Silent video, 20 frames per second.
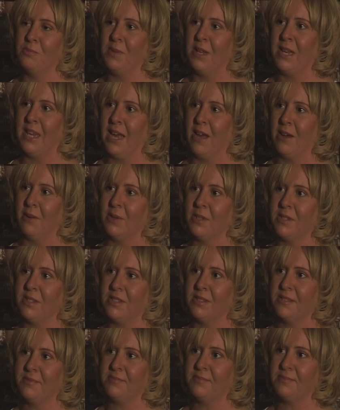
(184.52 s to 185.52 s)
many
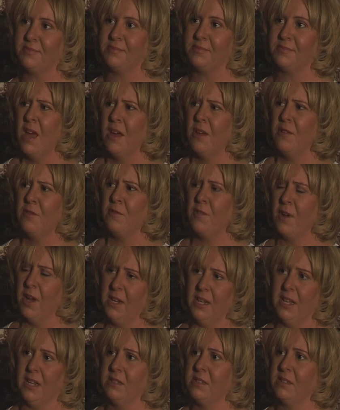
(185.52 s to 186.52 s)
hours.
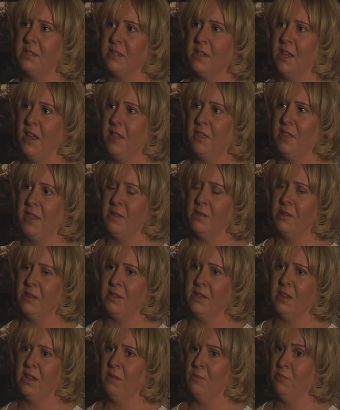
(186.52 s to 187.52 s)
Finance, I think,
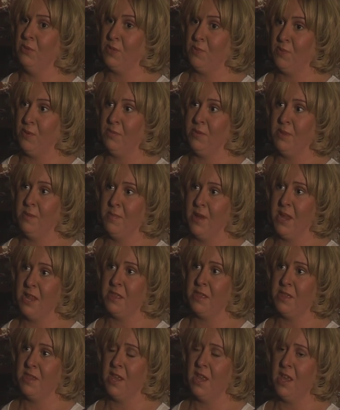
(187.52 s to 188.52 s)
was probably the
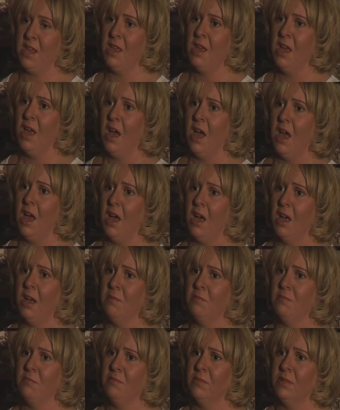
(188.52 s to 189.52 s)
main thing.
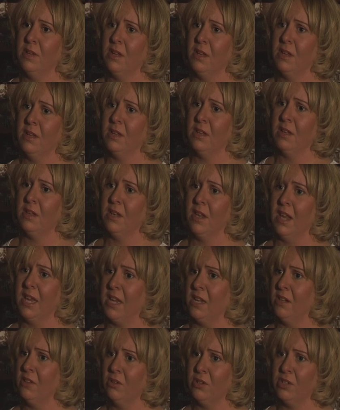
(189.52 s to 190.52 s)

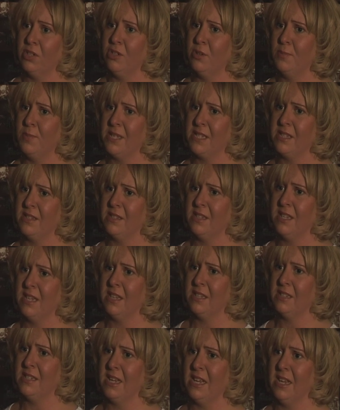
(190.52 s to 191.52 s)
Like a lot of new
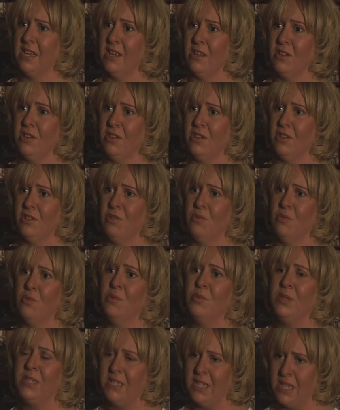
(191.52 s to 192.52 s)
businesses, you
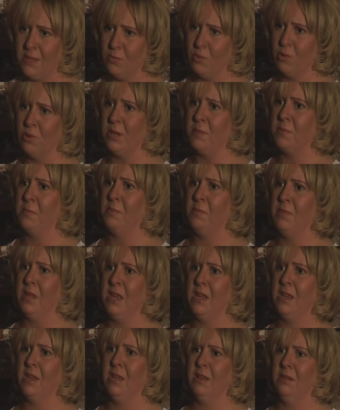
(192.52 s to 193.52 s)
always need more
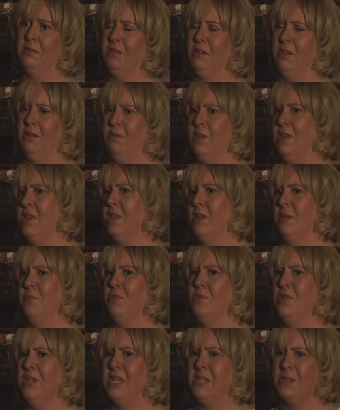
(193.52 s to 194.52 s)
income.
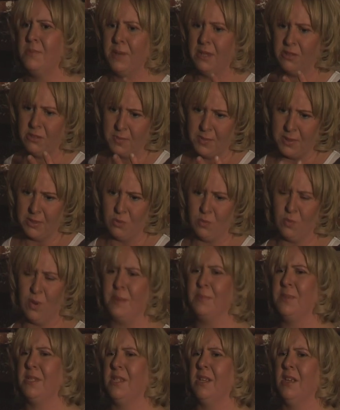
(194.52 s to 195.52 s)
You need to be able to build a
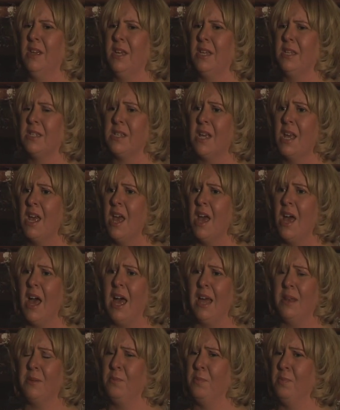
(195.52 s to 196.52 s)
website,
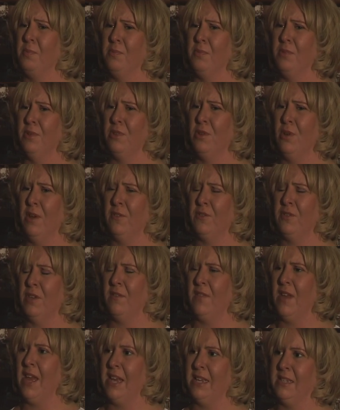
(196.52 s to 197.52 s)
and you have to
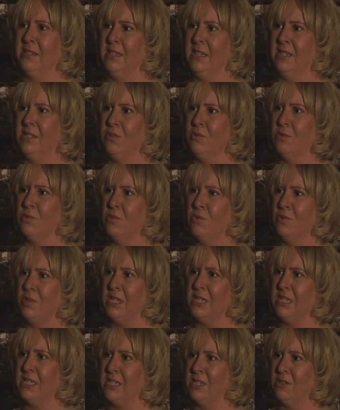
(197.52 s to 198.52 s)
have access to all
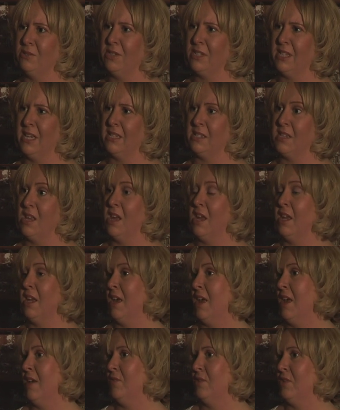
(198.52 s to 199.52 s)
these skill sets that I
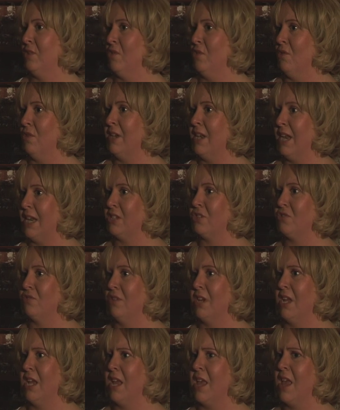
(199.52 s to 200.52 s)
haven't got
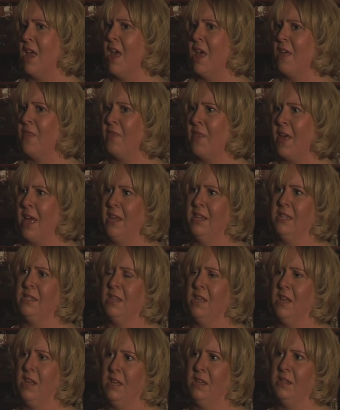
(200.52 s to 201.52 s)
naturally. That is
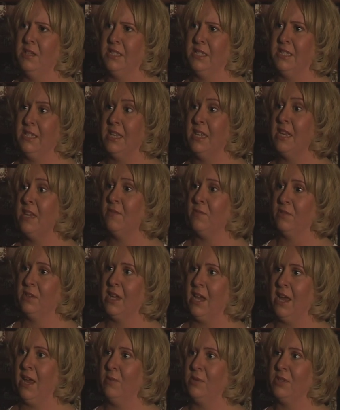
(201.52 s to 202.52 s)
the hardest thing
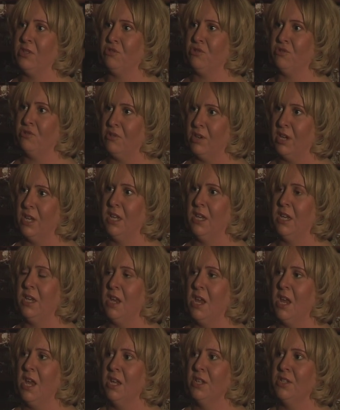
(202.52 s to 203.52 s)
even now, is
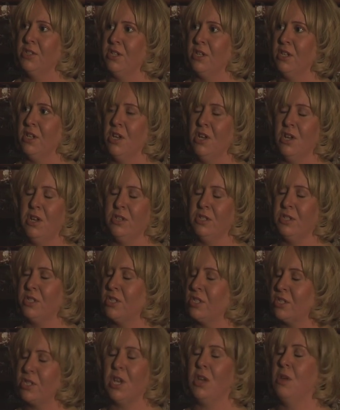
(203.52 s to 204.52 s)
trying to learn
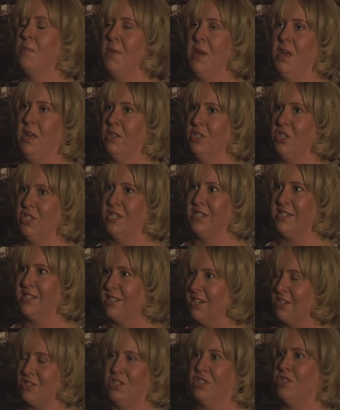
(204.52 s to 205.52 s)
so much in
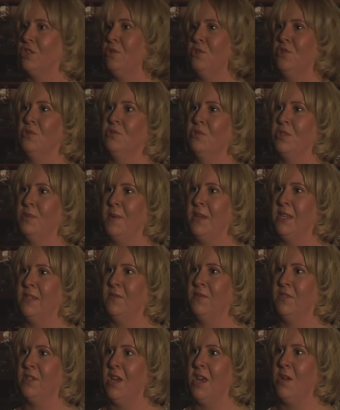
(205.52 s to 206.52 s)
such a short
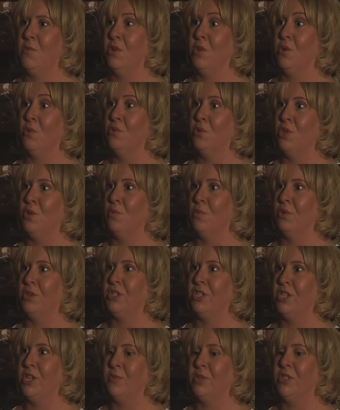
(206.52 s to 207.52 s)
space of time, when all you want
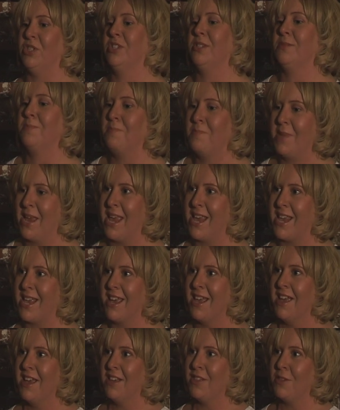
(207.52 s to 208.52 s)
to do is just make
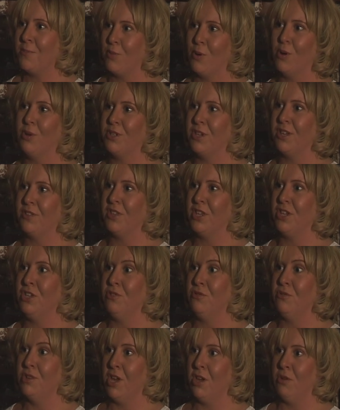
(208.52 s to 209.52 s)
the product that
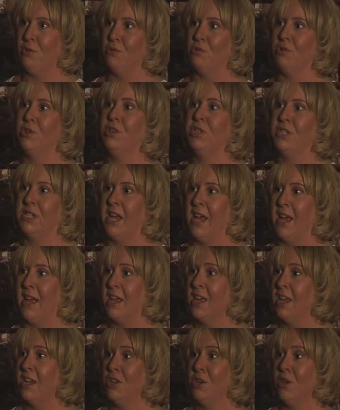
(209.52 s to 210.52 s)
you know you're good
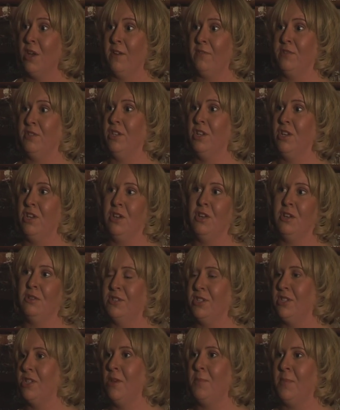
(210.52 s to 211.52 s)
at. You have to
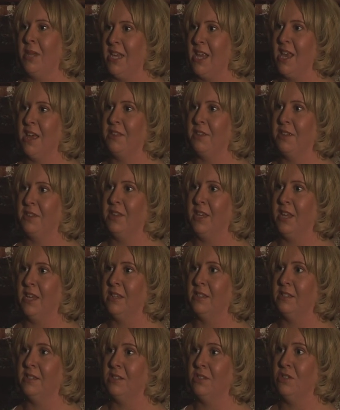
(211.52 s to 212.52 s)
learn so many other
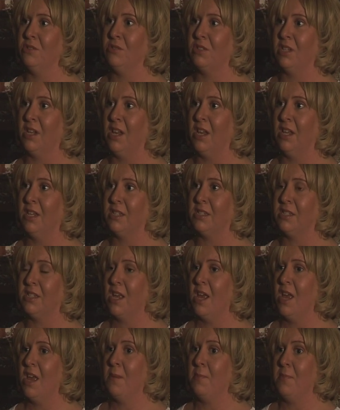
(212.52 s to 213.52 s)
things and utilise
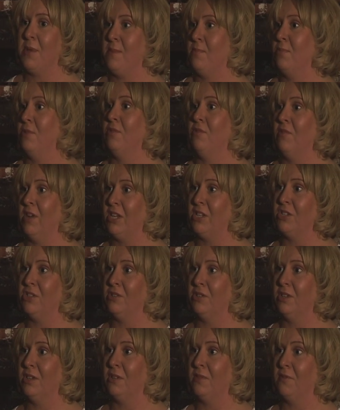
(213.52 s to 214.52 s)
people around
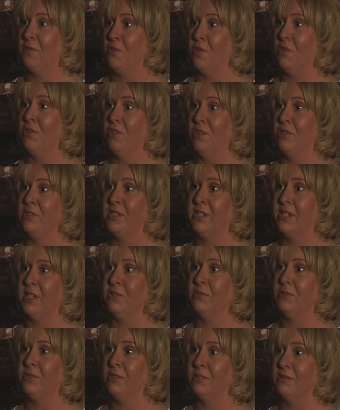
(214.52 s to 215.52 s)
you that have got those
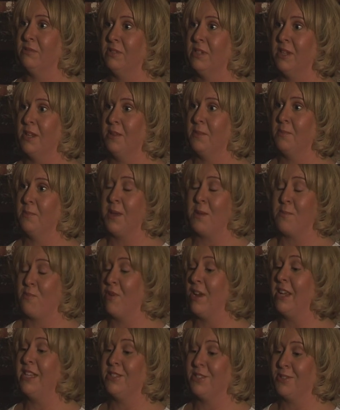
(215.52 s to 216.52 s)
skills and pick
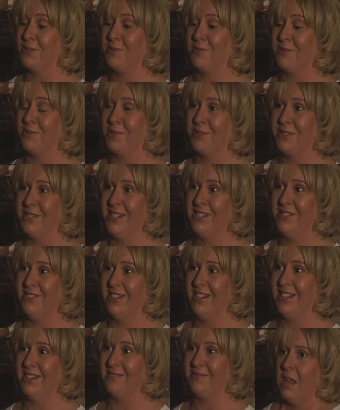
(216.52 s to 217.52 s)
brains
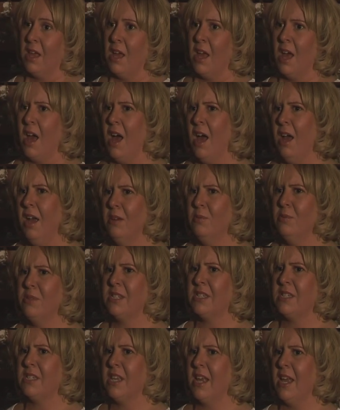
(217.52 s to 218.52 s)
continually. I
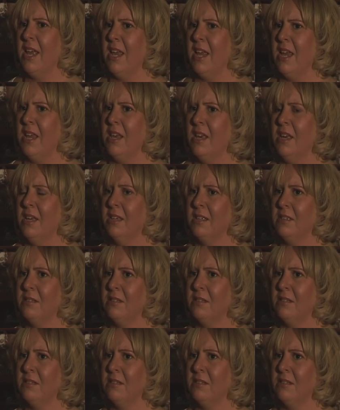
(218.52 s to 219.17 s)
would say